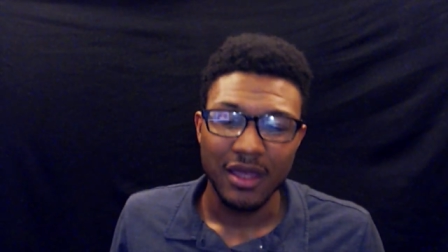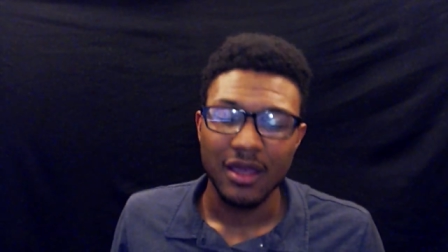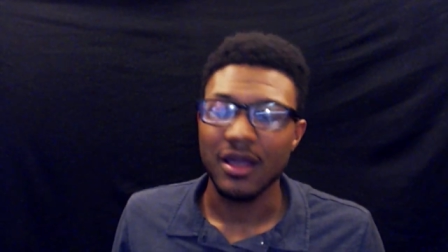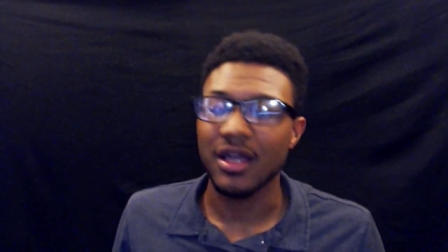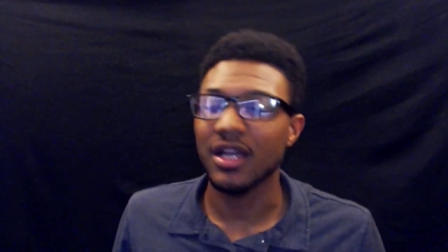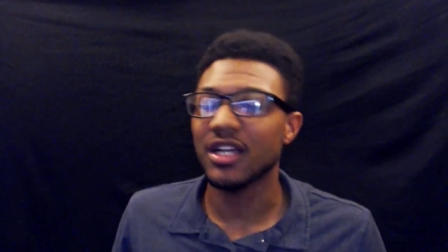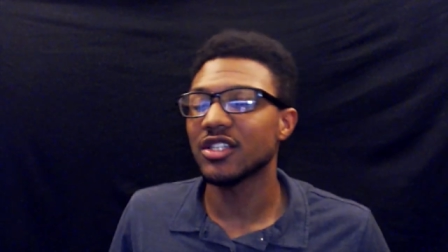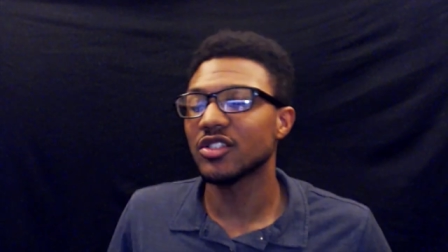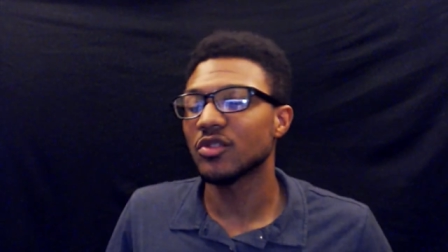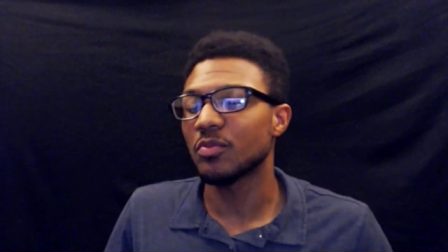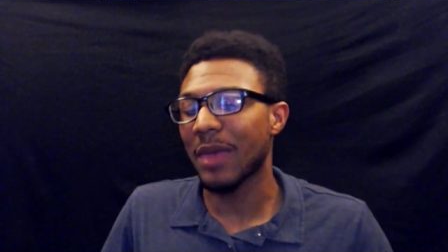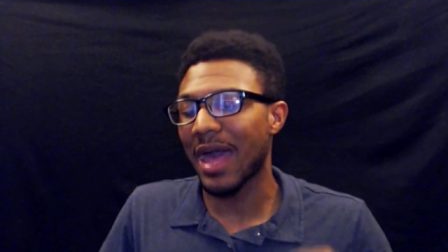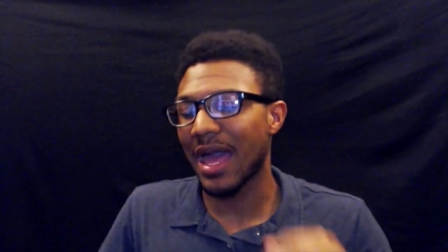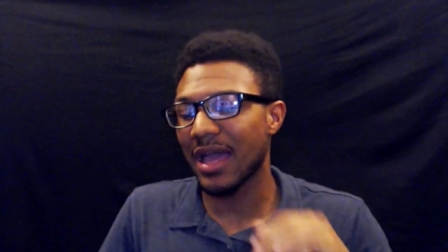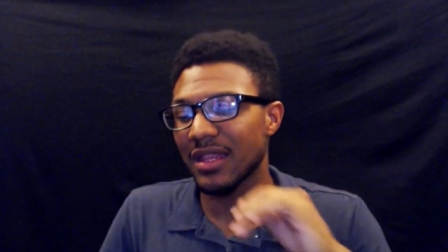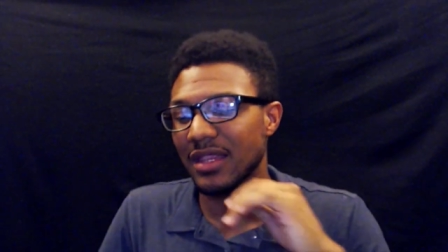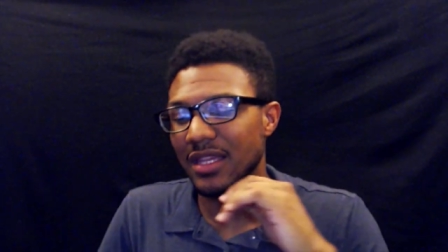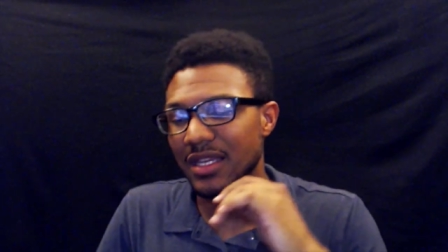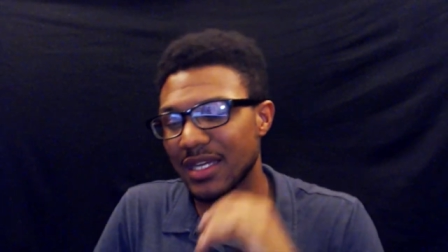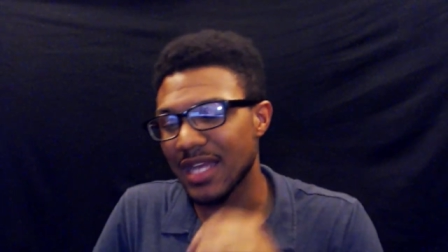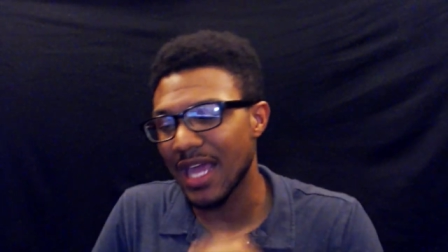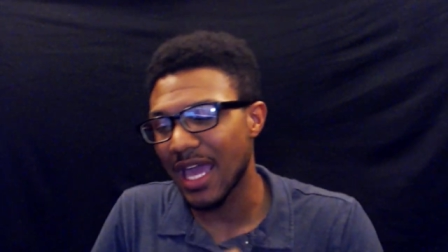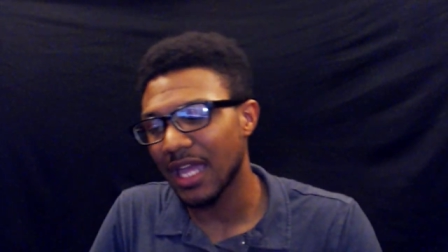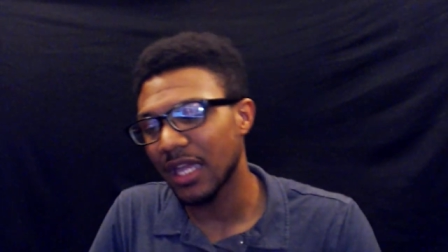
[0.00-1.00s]
Because back in
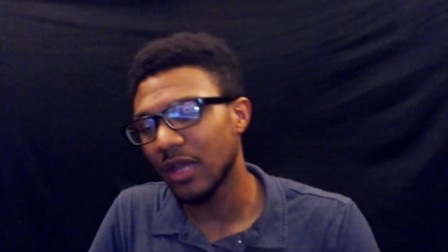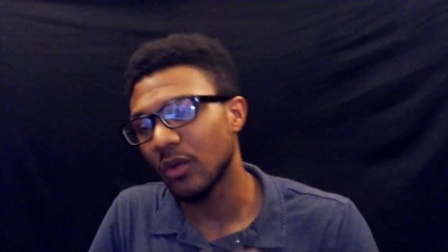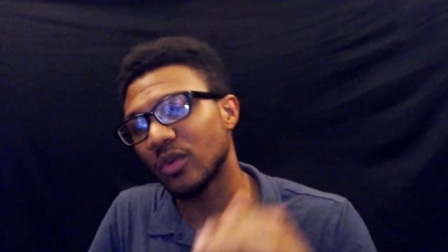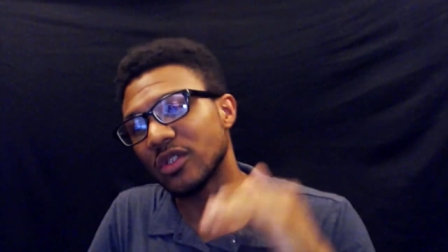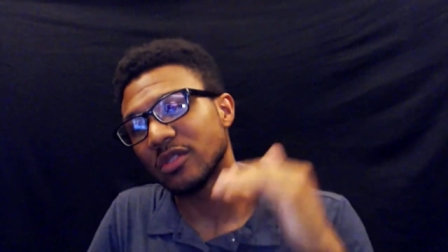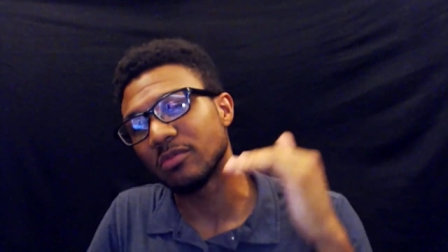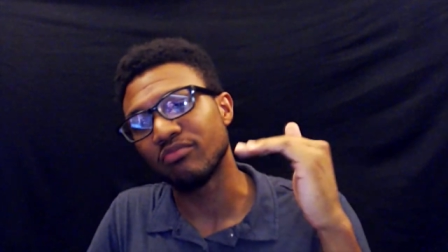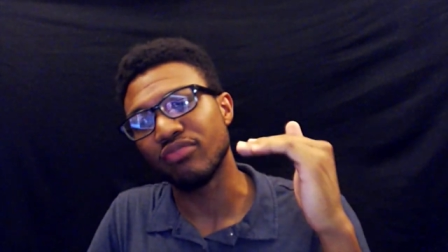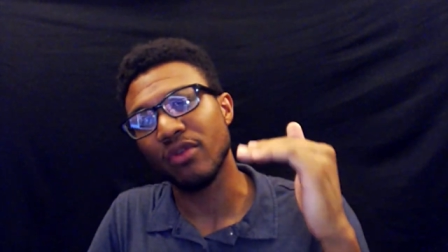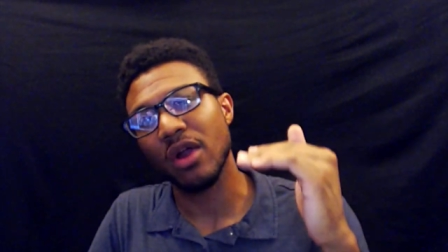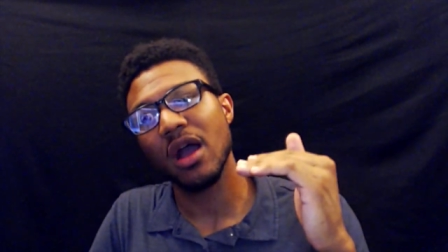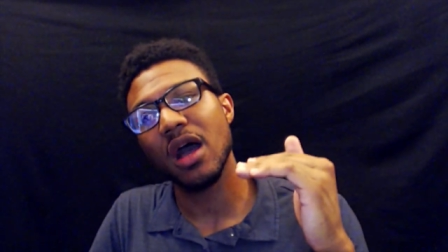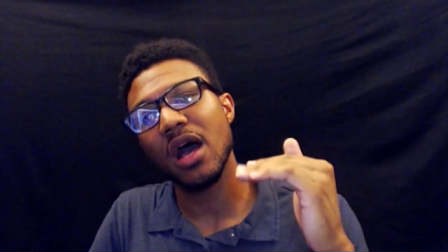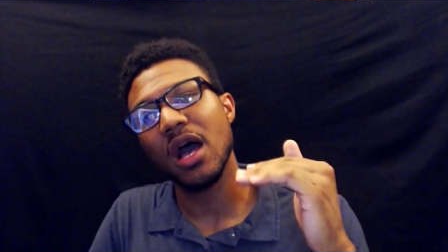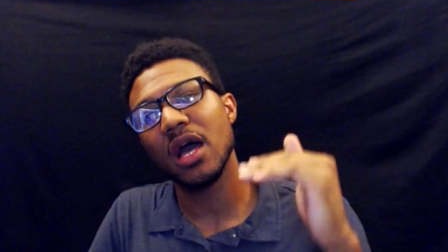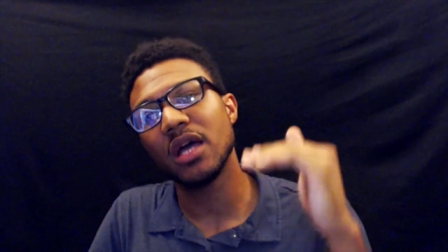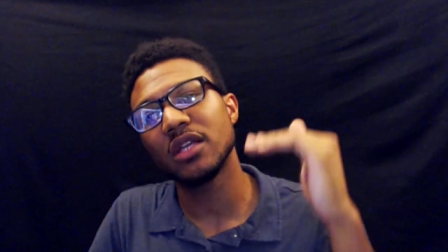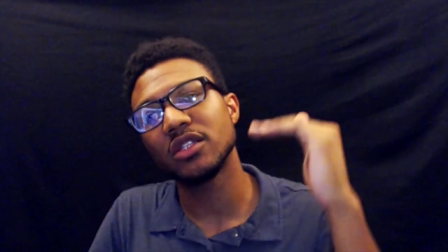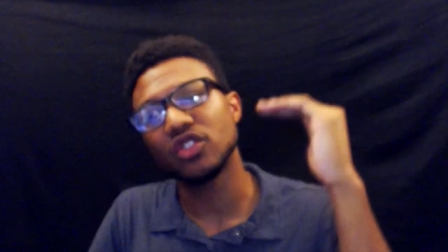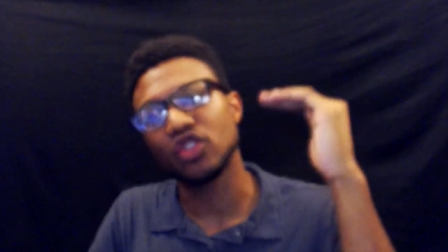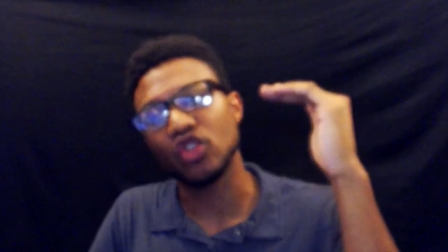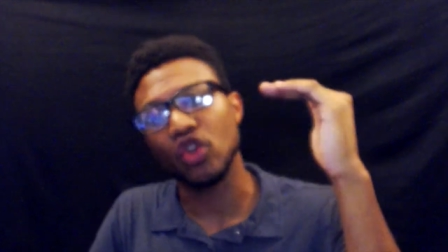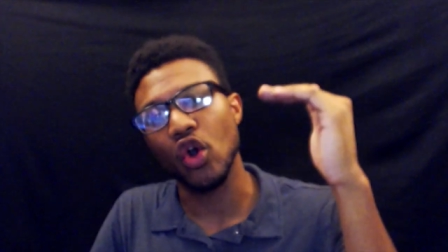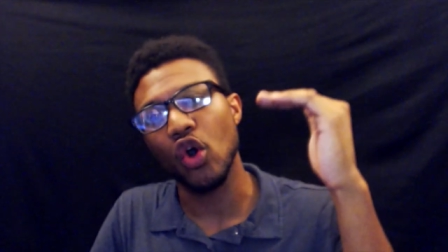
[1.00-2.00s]
the day, it was
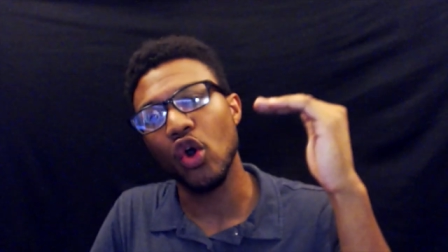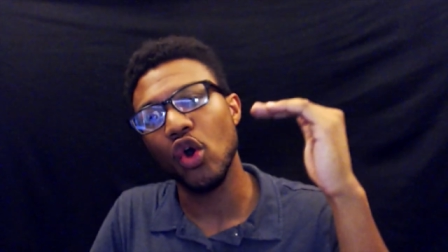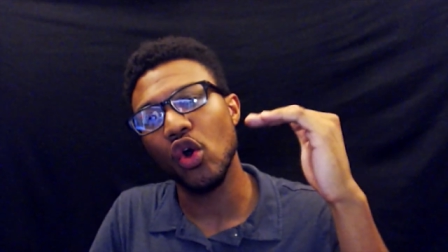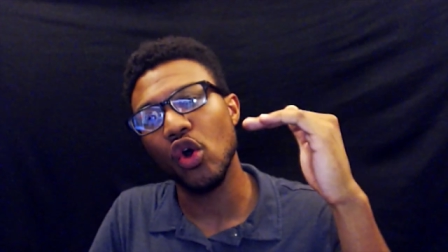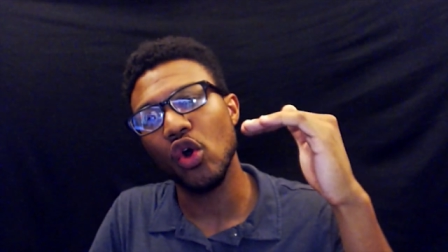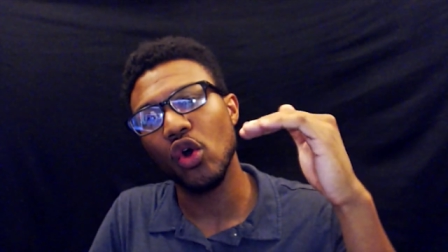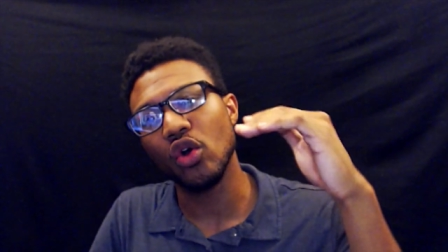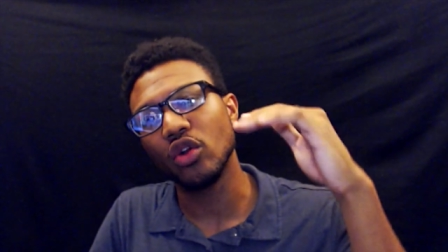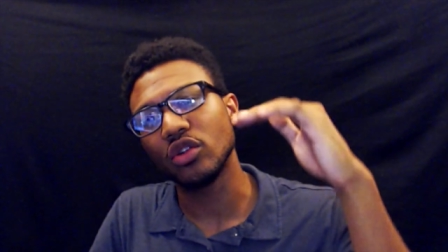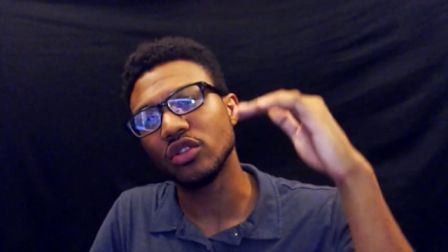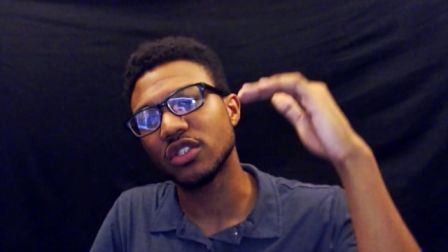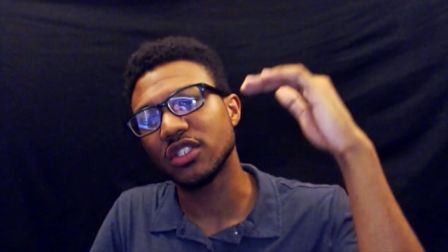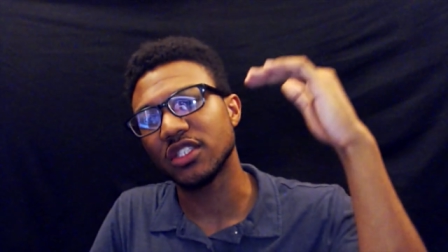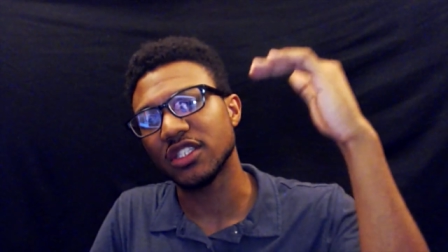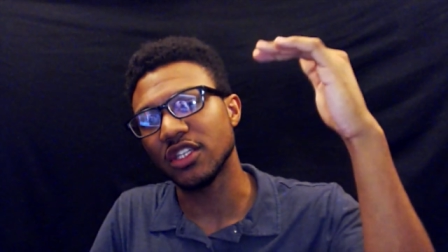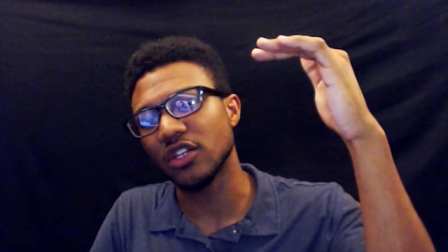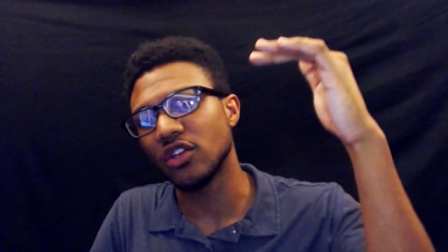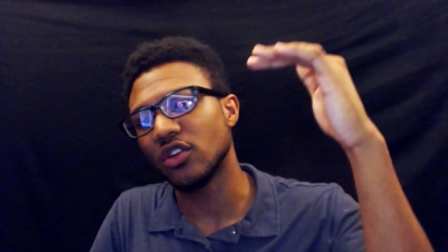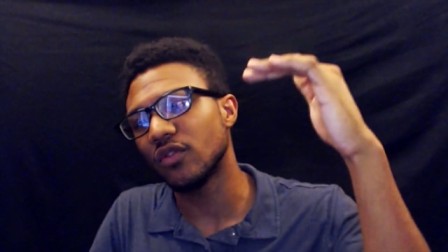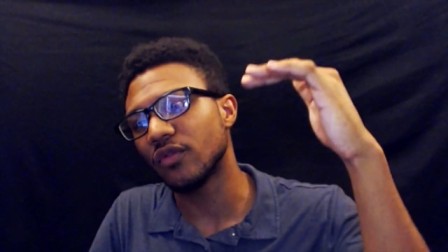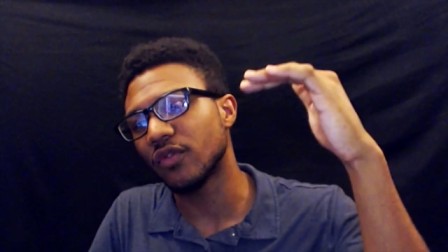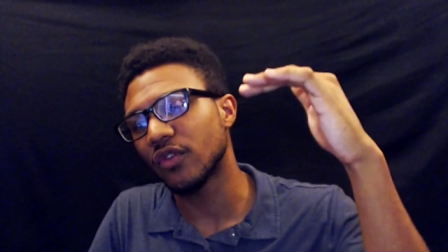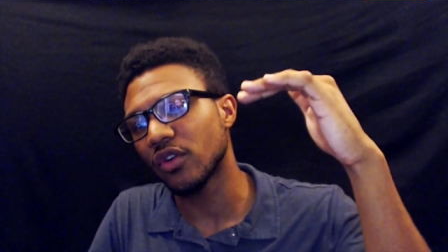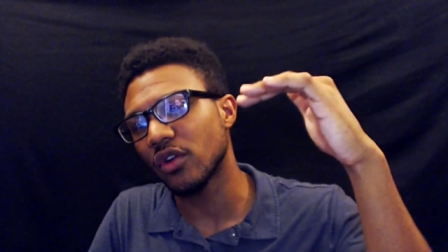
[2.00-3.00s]
bronze, gold,
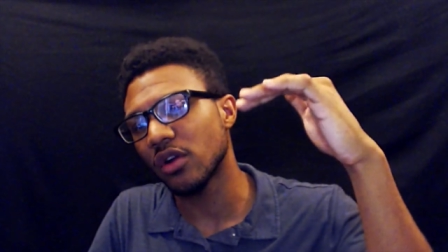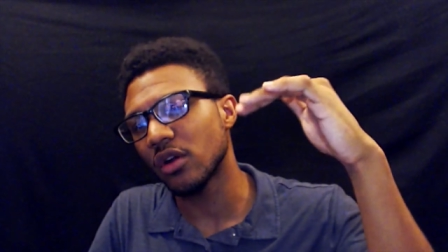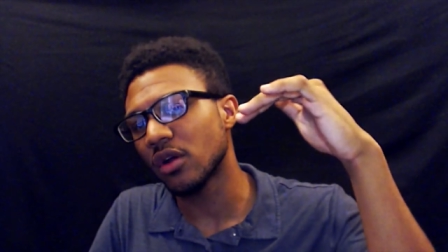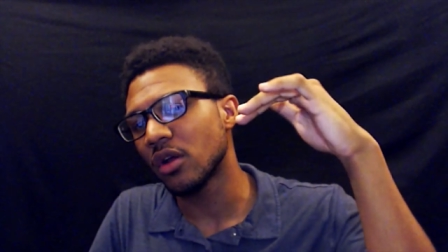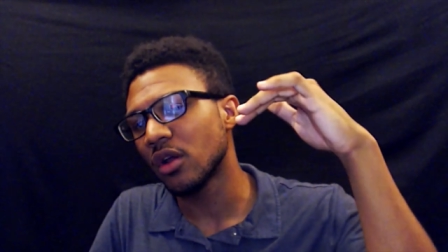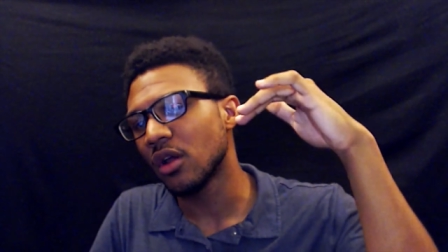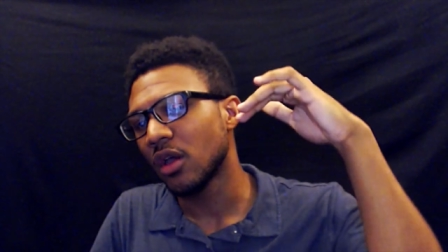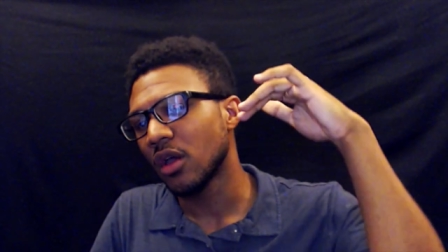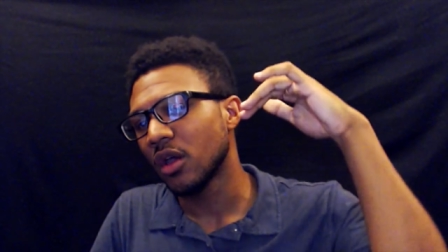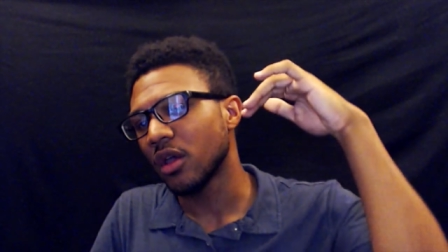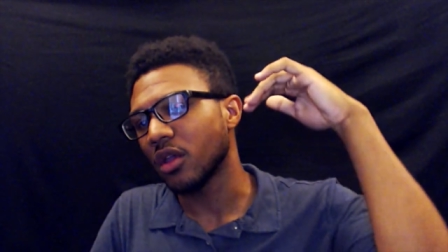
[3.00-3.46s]
silver,